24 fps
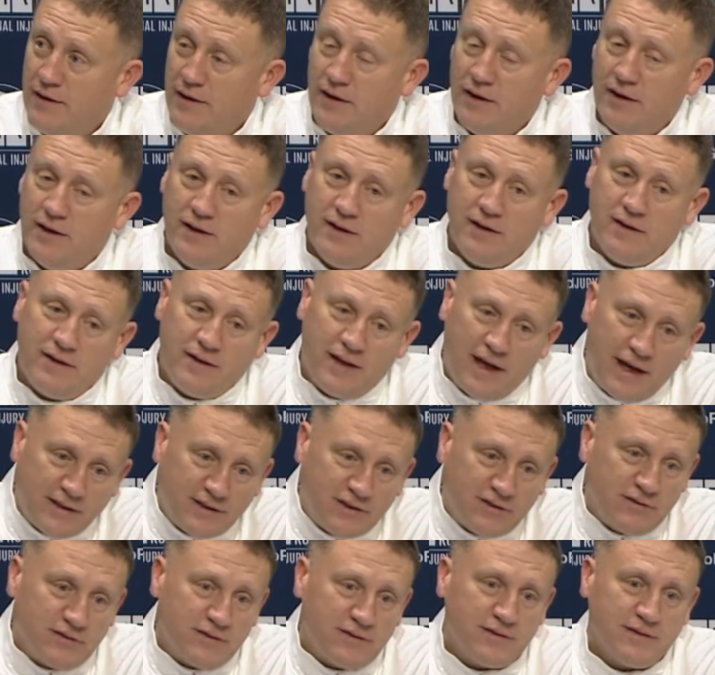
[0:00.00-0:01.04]

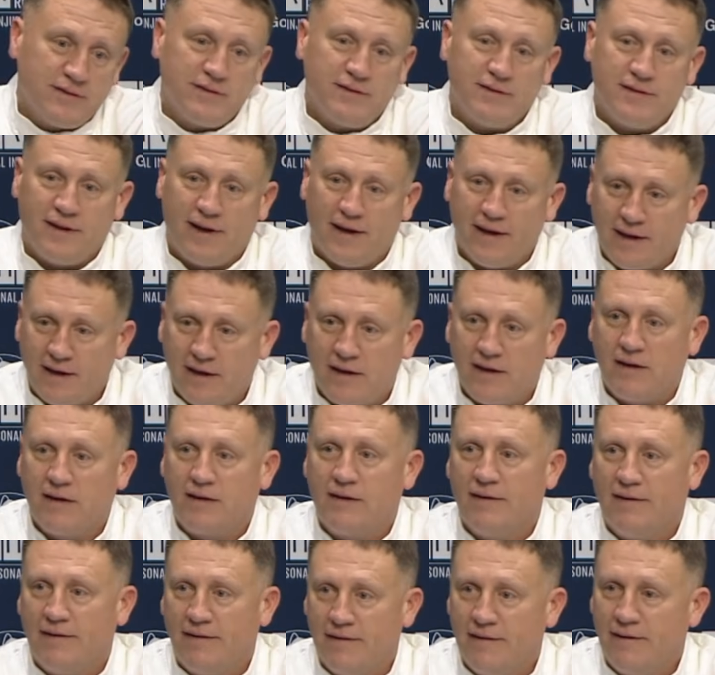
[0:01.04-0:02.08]
That's like,
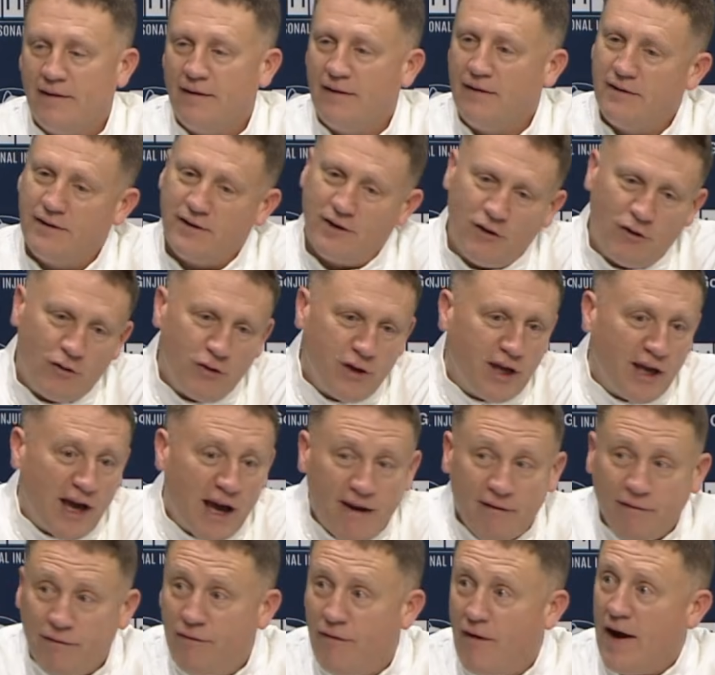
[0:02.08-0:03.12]
you know, you got
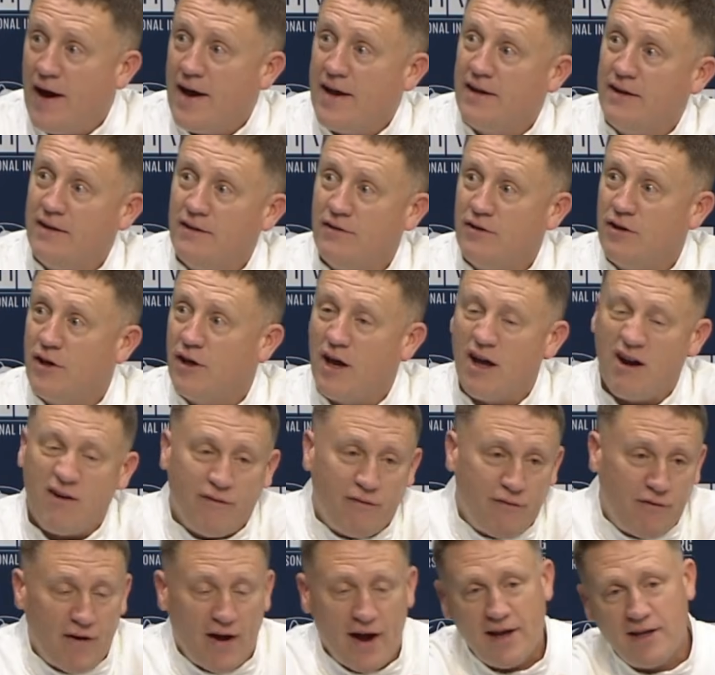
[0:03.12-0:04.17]

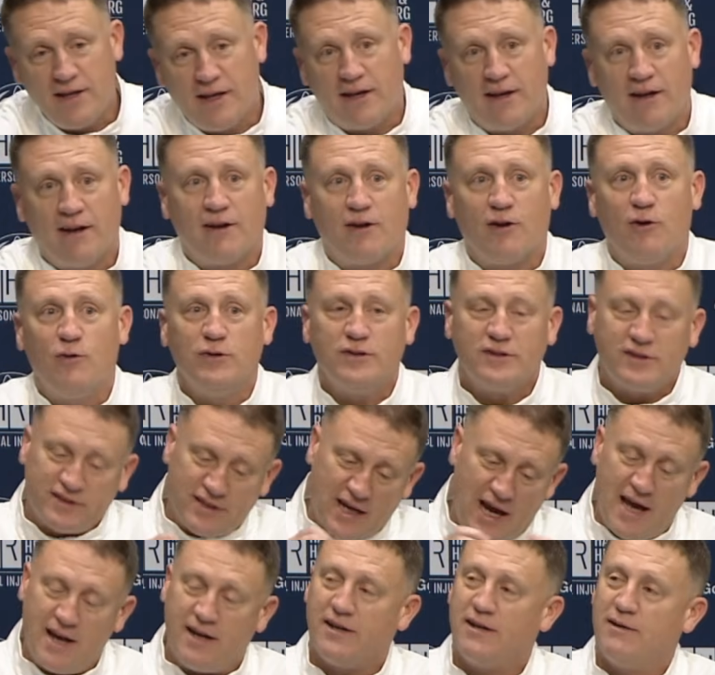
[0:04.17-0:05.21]
to go inside
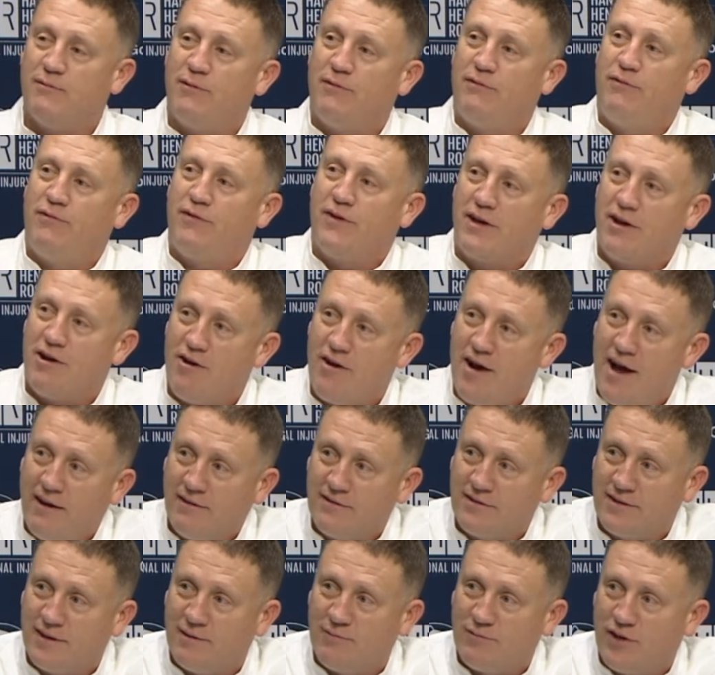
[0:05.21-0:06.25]
of them and figure it out
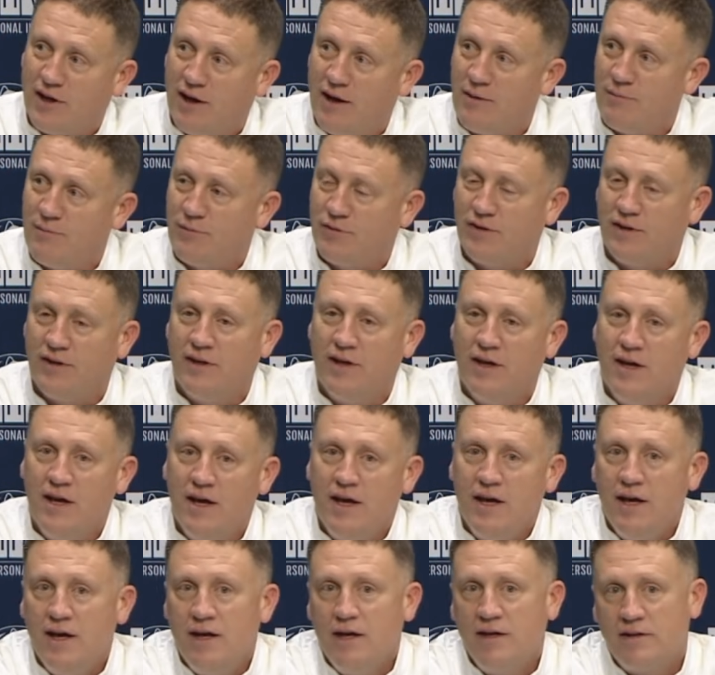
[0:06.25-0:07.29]
sometimes. And
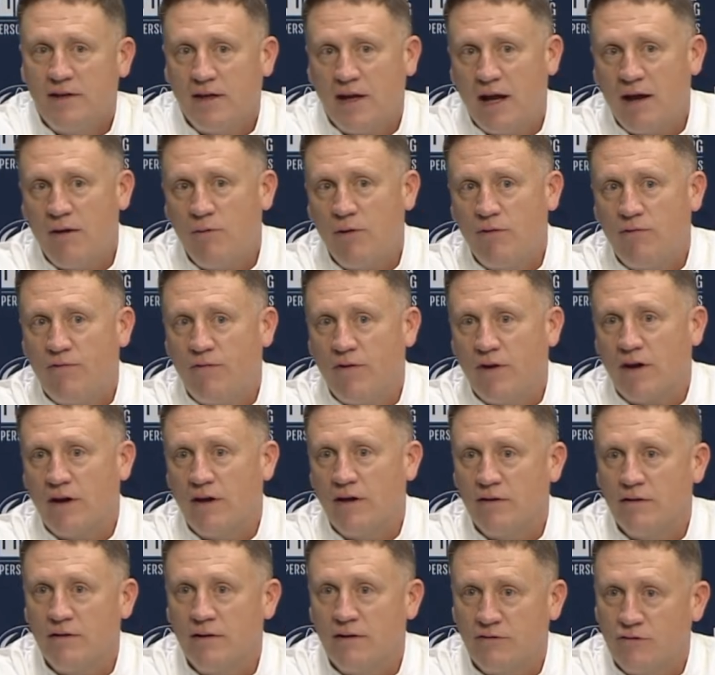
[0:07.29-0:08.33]
today
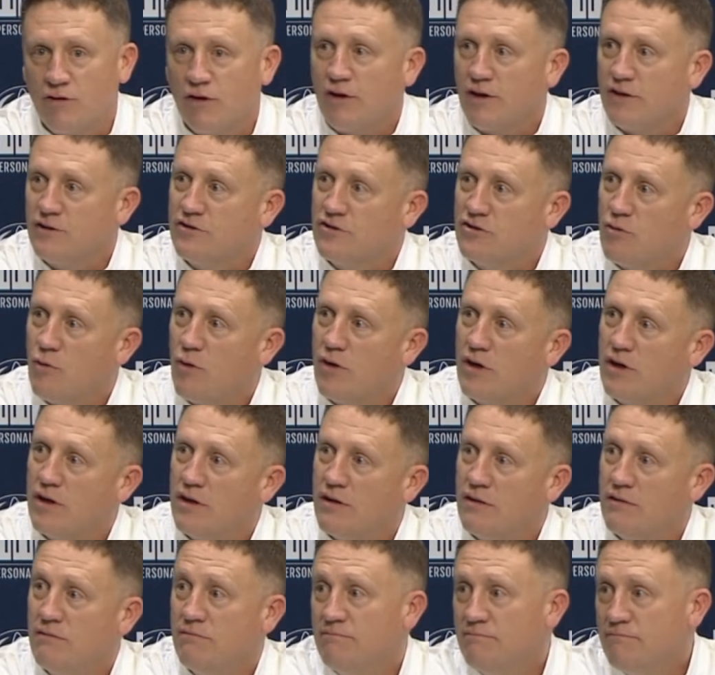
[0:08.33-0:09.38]
it took us 20
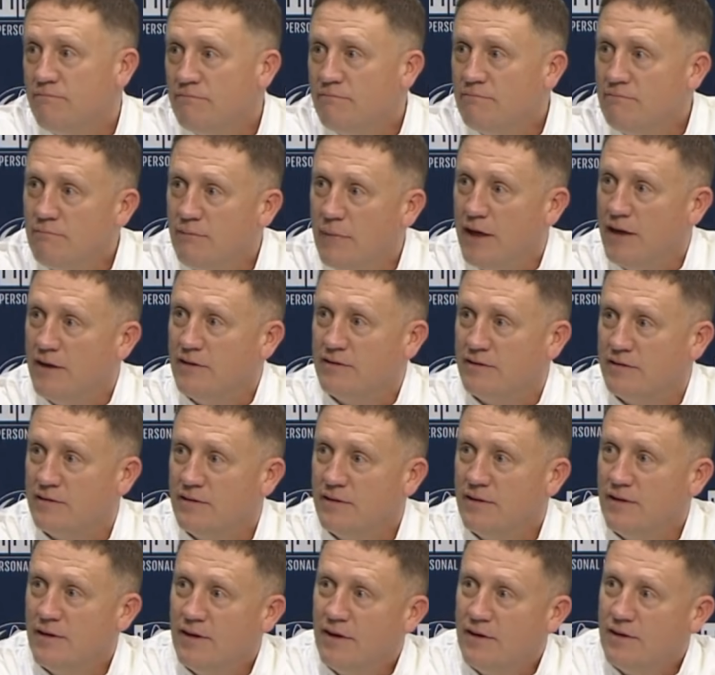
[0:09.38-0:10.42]
minutes
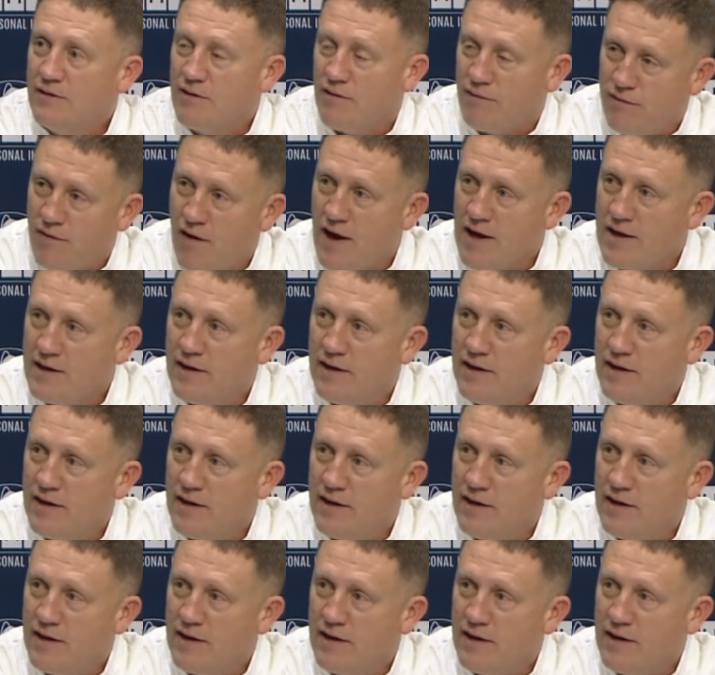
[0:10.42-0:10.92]
to find it.